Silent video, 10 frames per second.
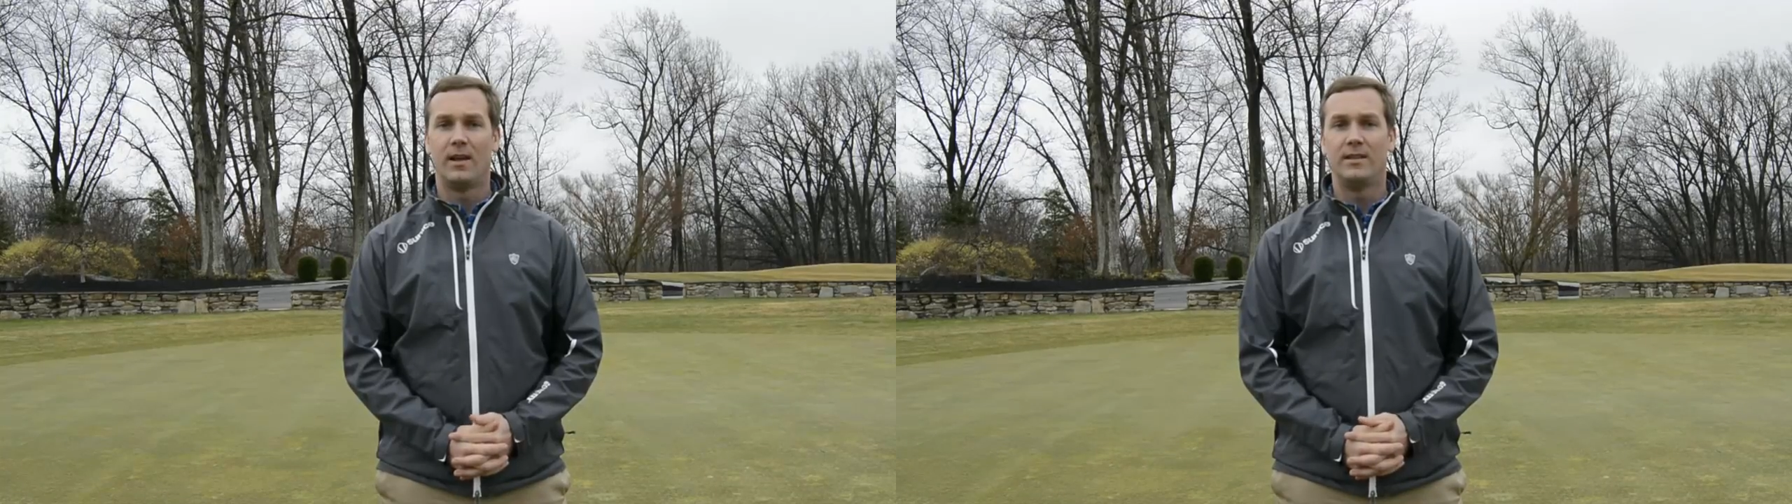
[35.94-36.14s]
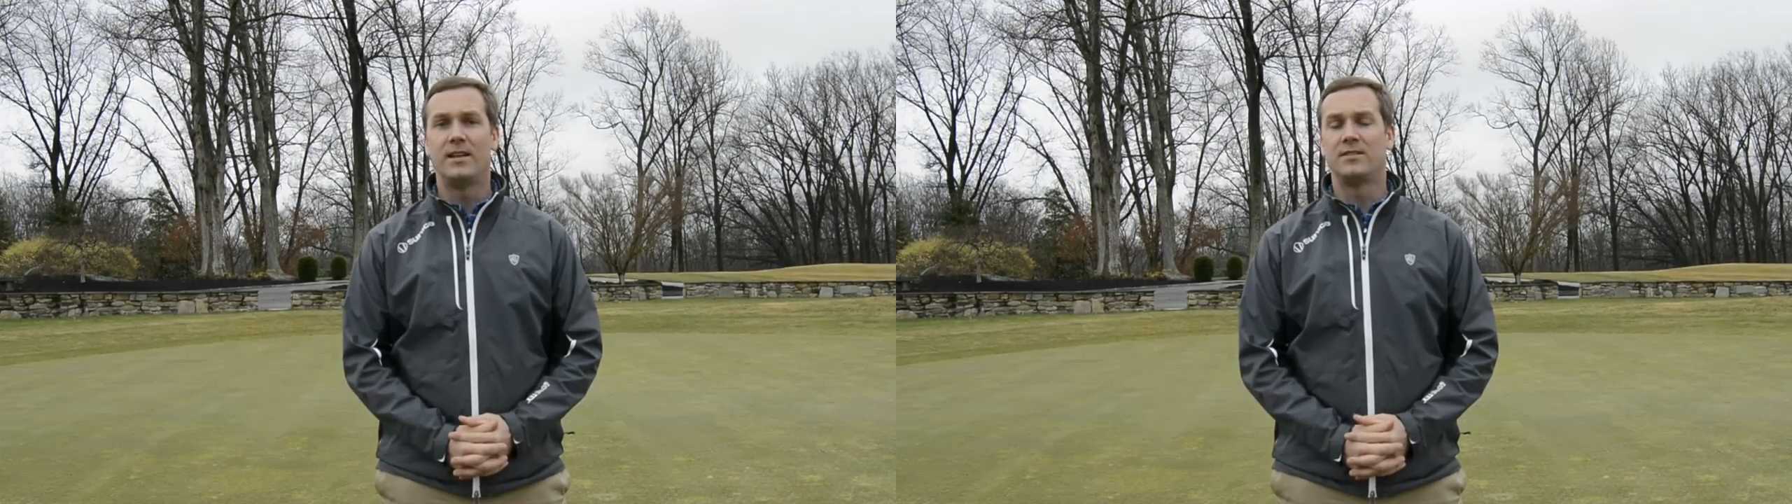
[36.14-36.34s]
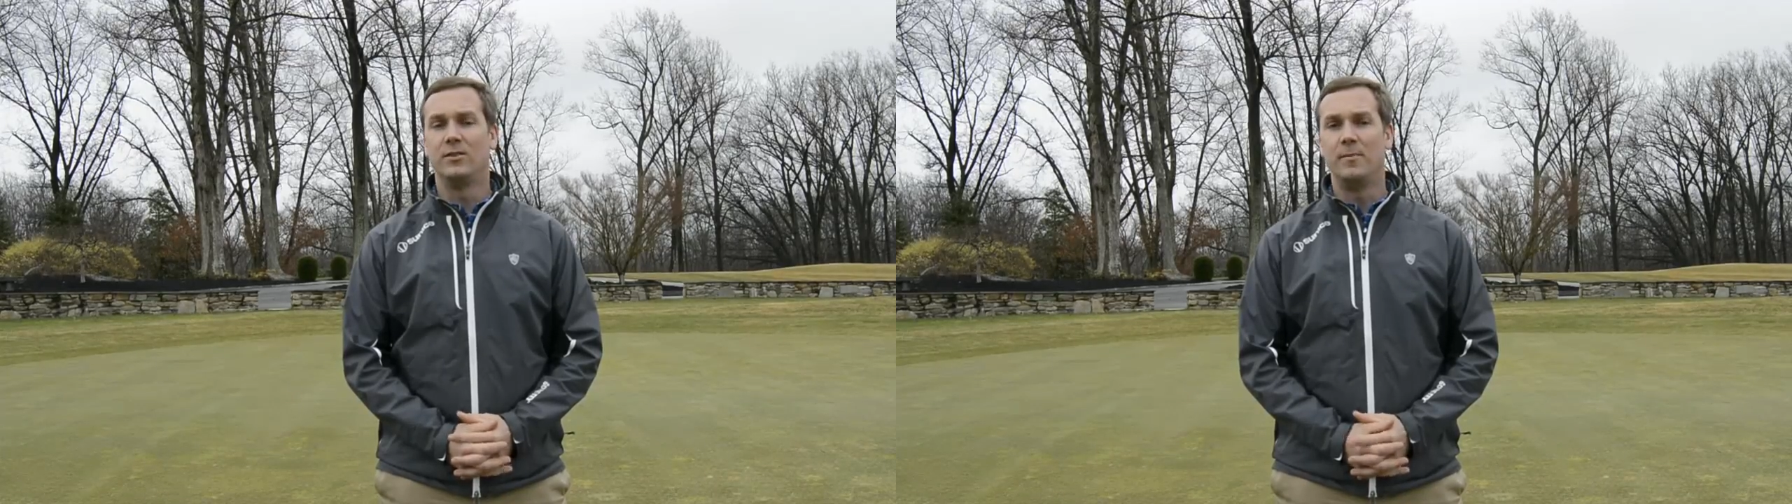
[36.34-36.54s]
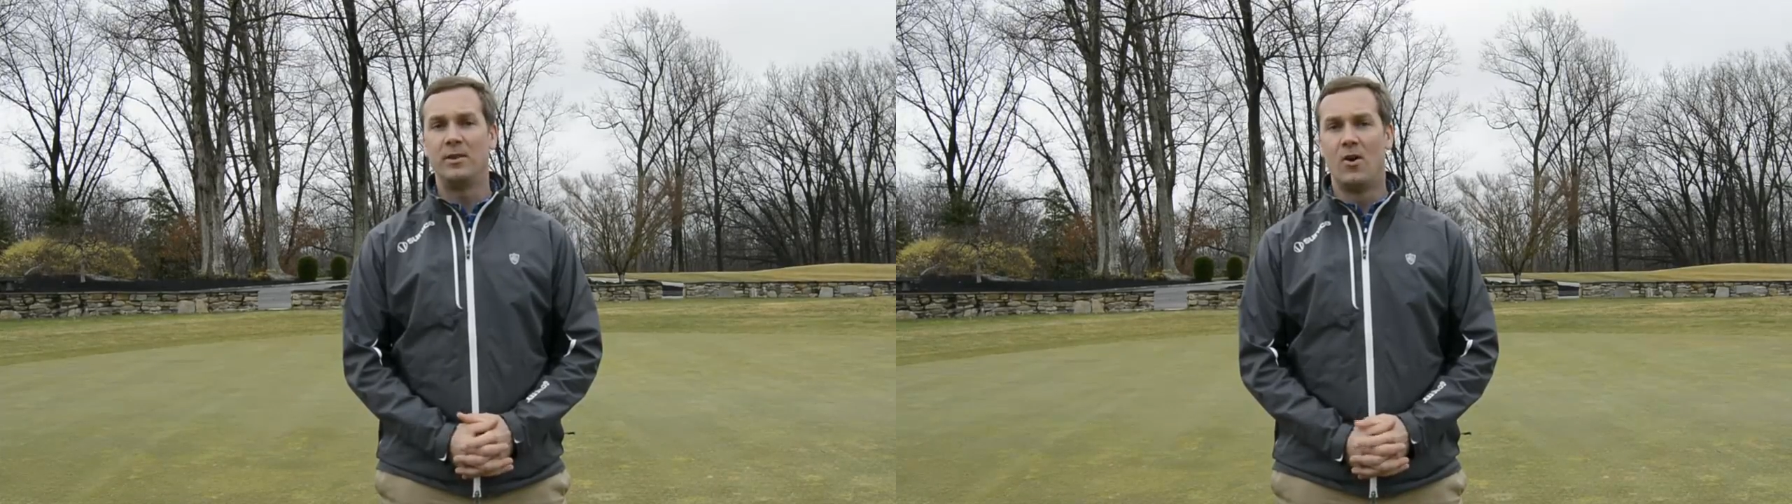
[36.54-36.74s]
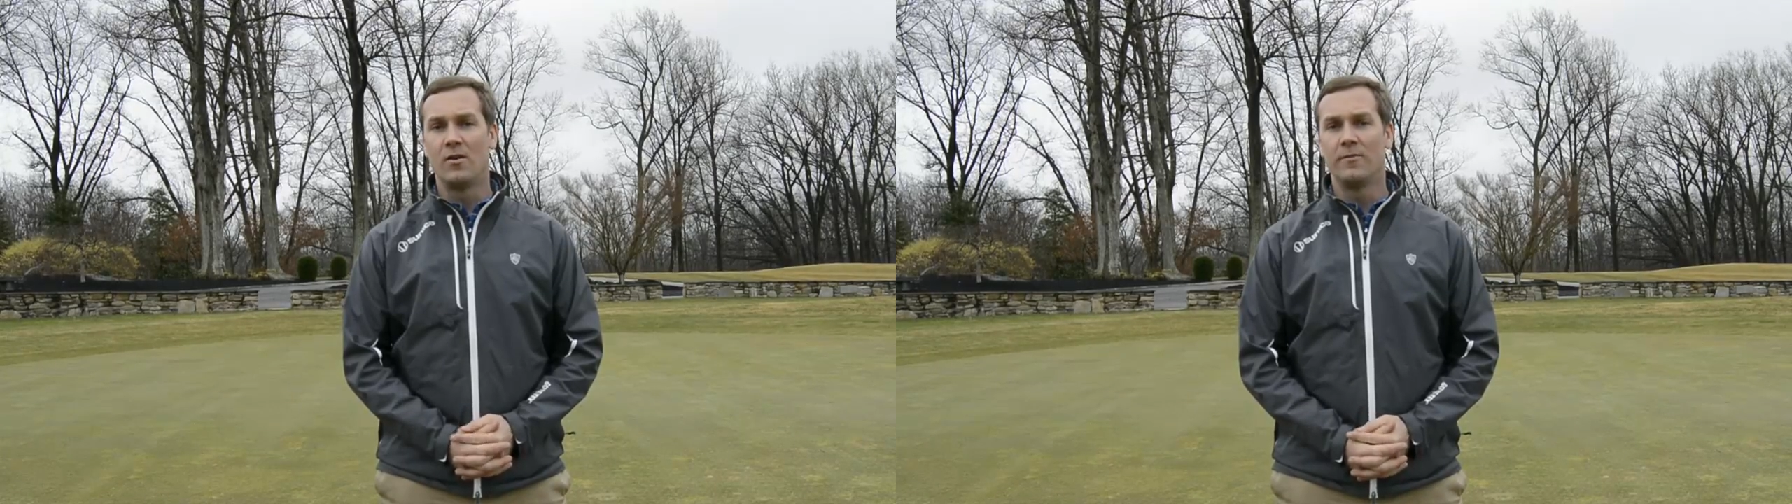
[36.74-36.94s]
It takes a little
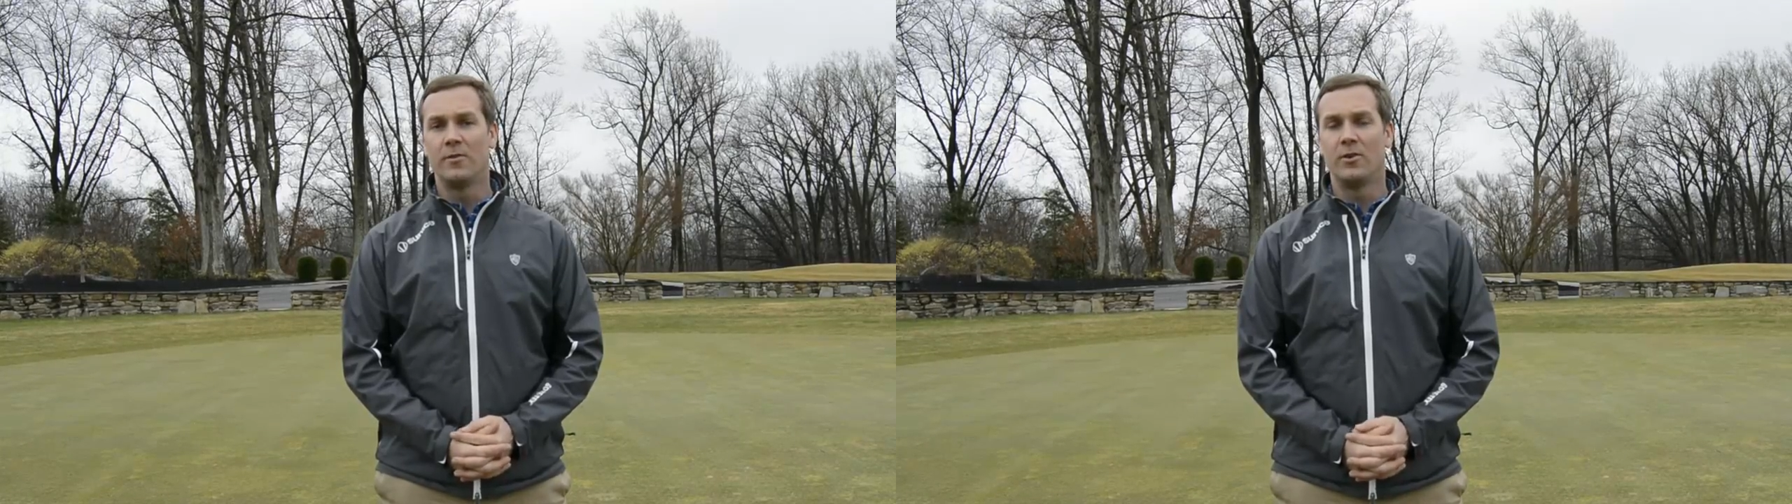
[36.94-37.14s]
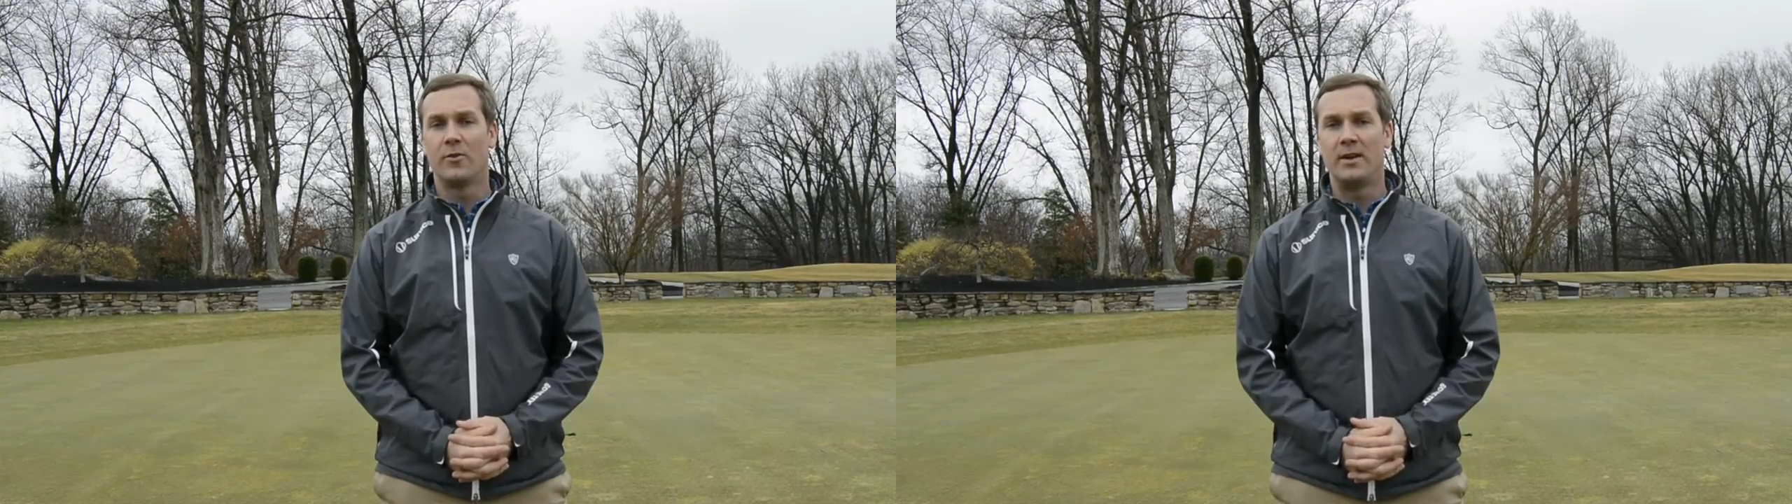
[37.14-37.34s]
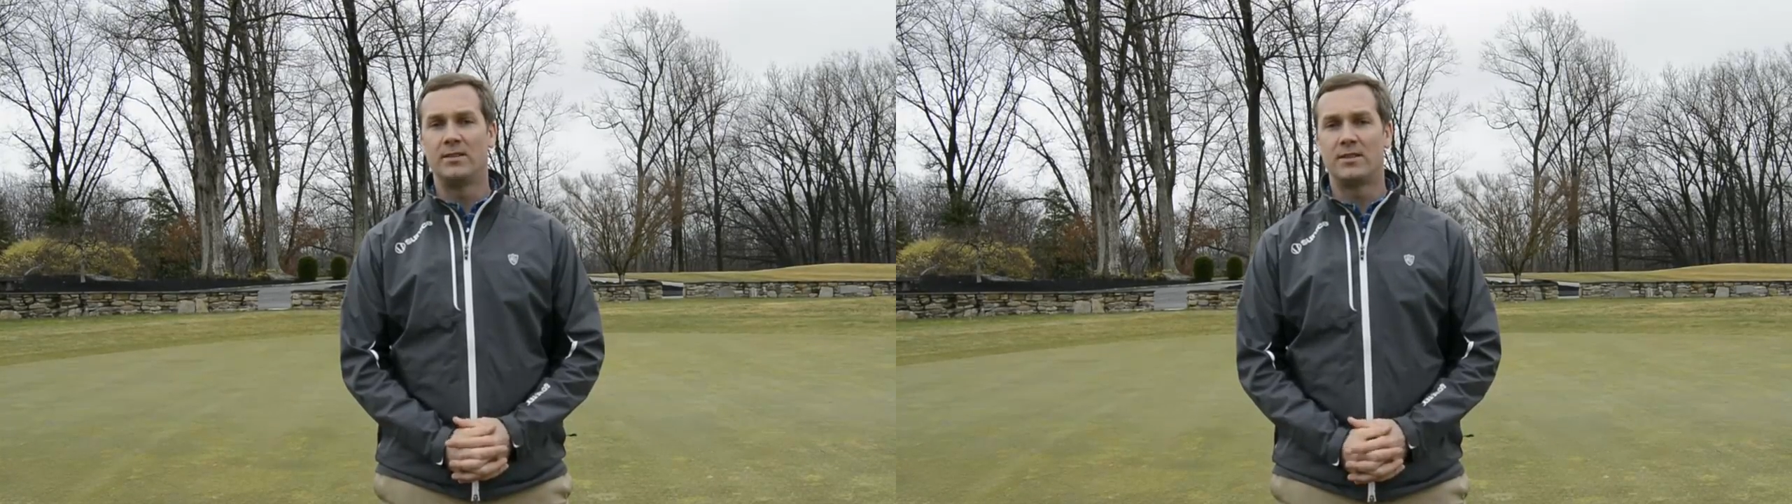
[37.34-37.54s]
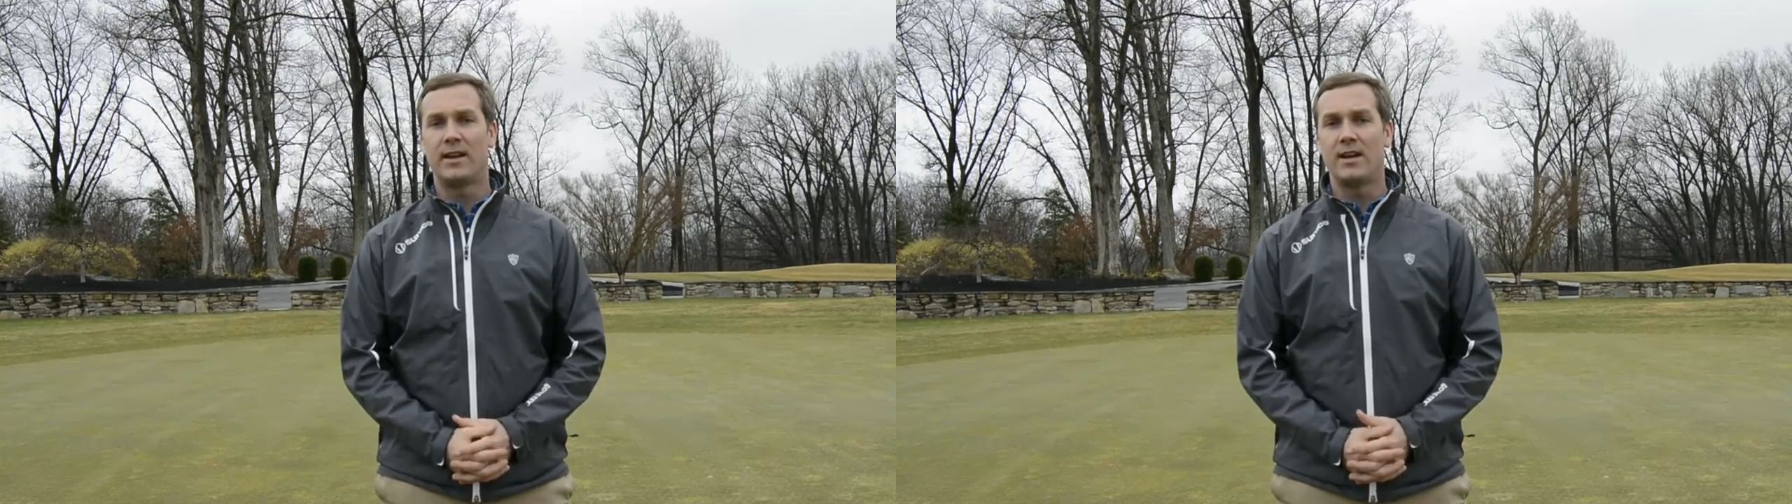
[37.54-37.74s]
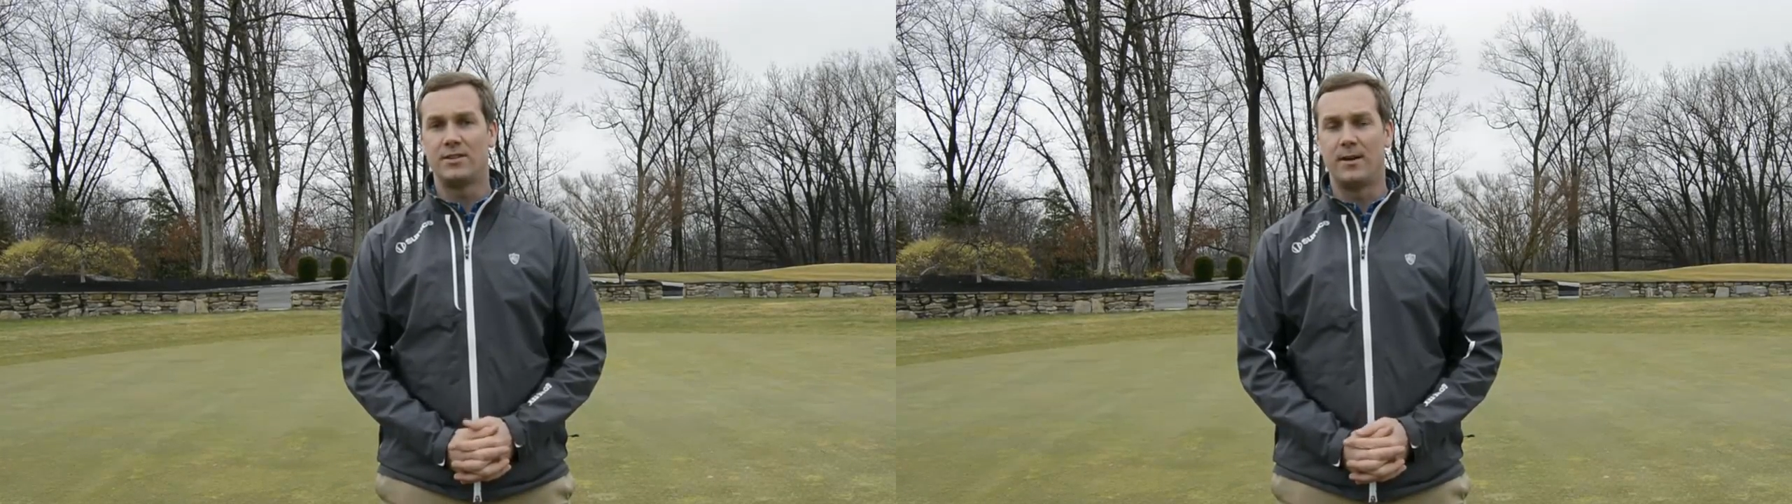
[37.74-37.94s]
bit longer for the greens to
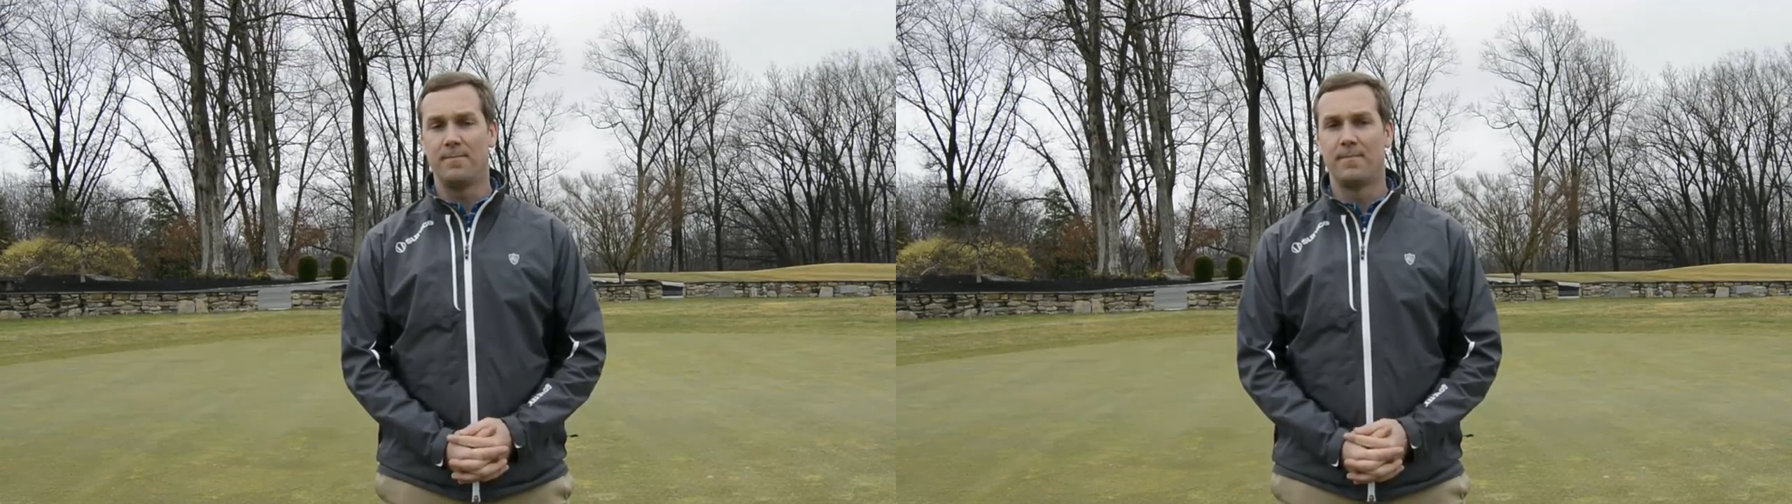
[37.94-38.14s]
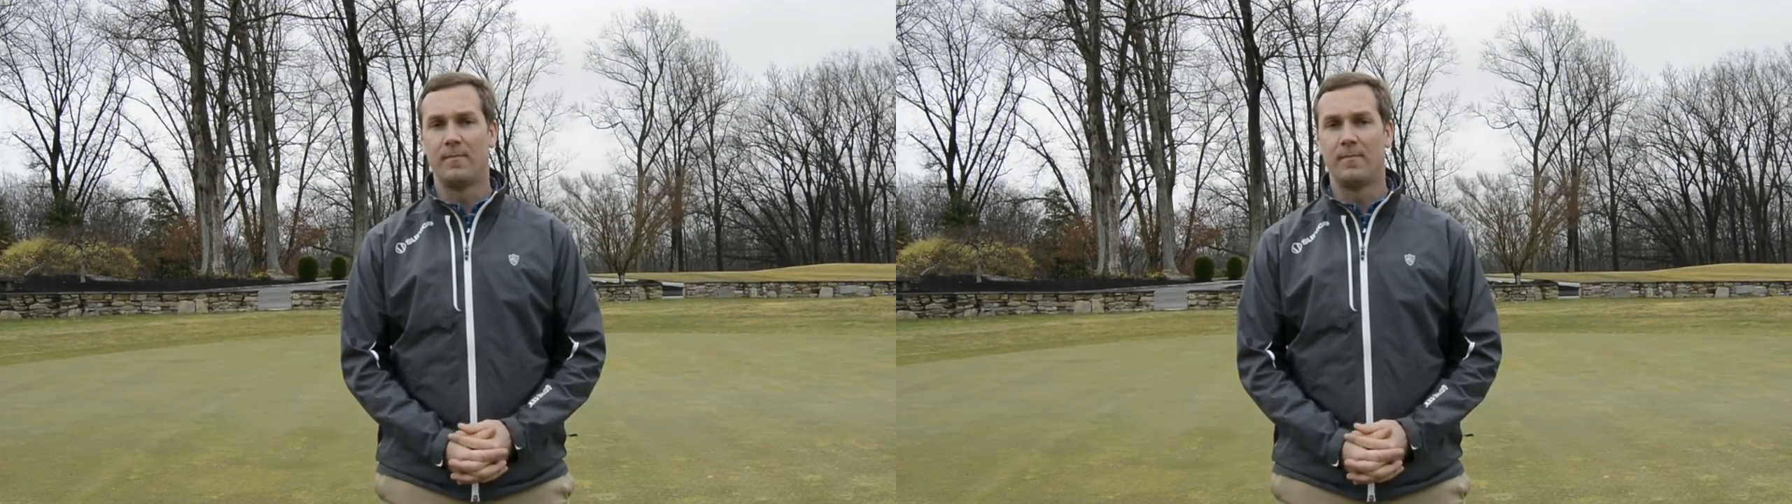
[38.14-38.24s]
catch up,